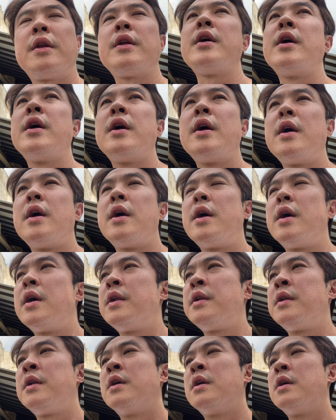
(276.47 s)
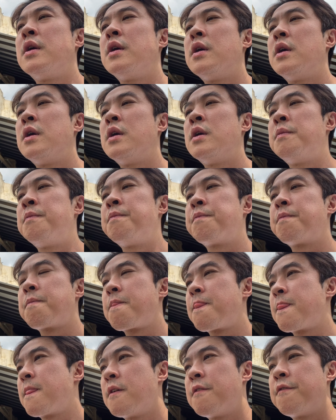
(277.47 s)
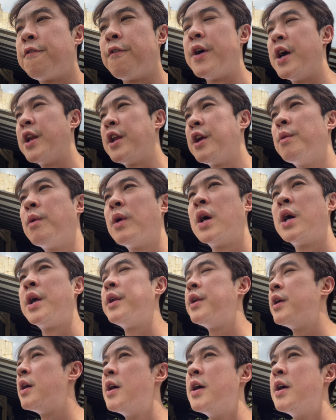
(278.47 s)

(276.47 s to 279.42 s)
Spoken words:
And for anyone